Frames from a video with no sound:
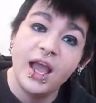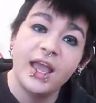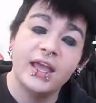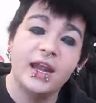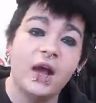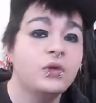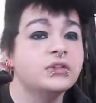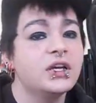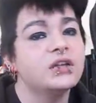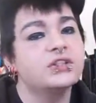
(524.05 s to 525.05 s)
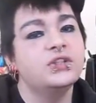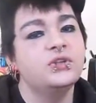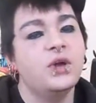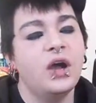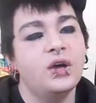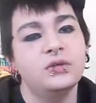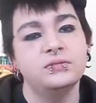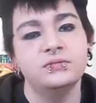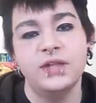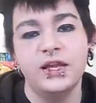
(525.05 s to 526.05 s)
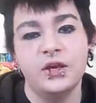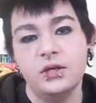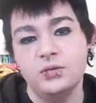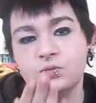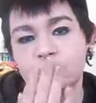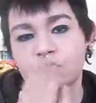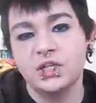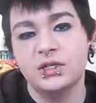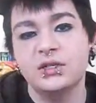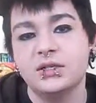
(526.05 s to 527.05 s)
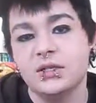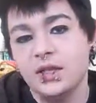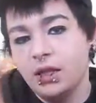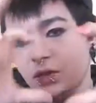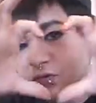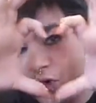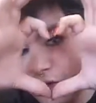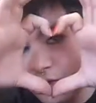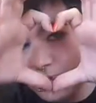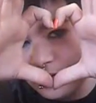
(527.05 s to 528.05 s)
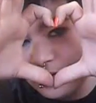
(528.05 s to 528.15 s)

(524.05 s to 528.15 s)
And I will talk to you all later. Love you.